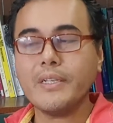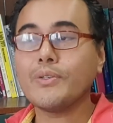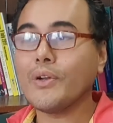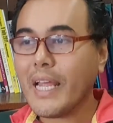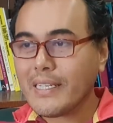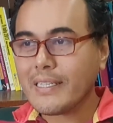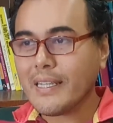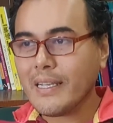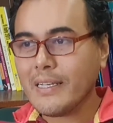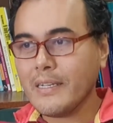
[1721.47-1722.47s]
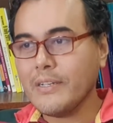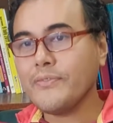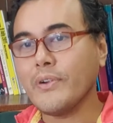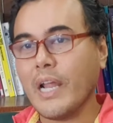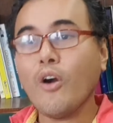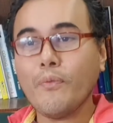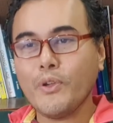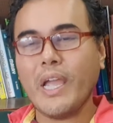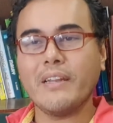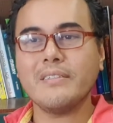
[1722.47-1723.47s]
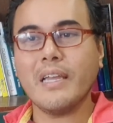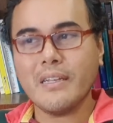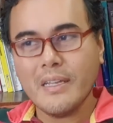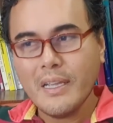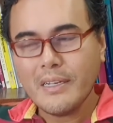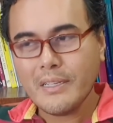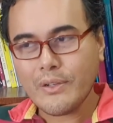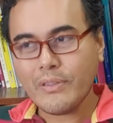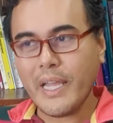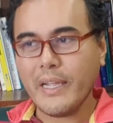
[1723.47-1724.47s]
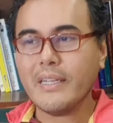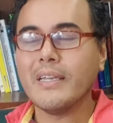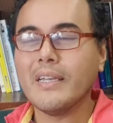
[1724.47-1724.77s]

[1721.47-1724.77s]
So that's the difference. I hope you can understand this context.